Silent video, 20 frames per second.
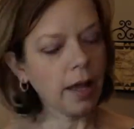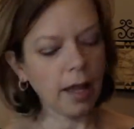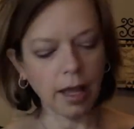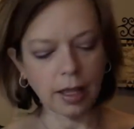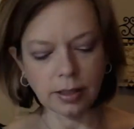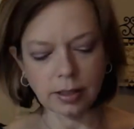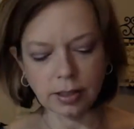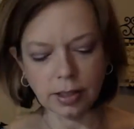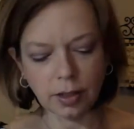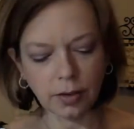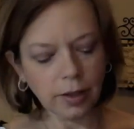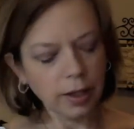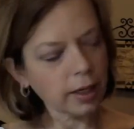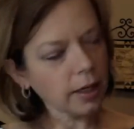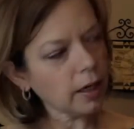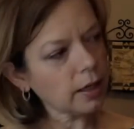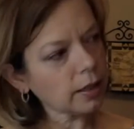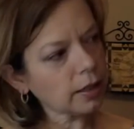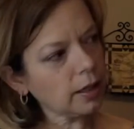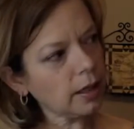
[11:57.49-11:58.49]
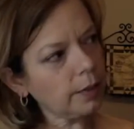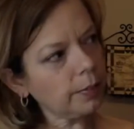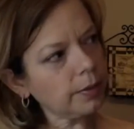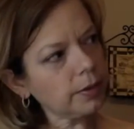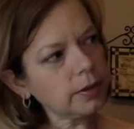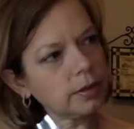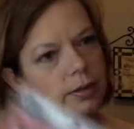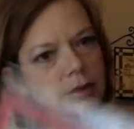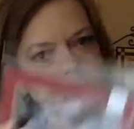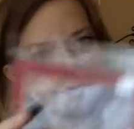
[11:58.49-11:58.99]
And so I got a
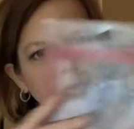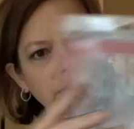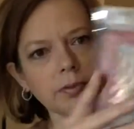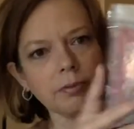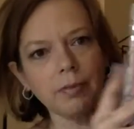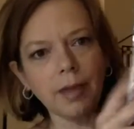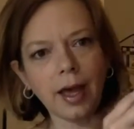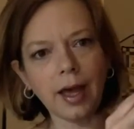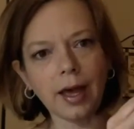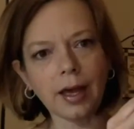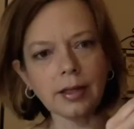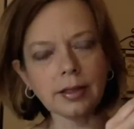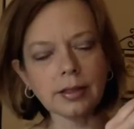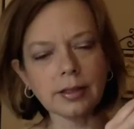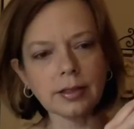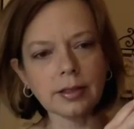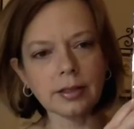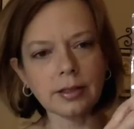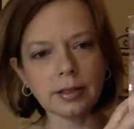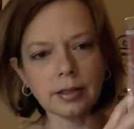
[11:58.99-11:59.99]
couple of different mats,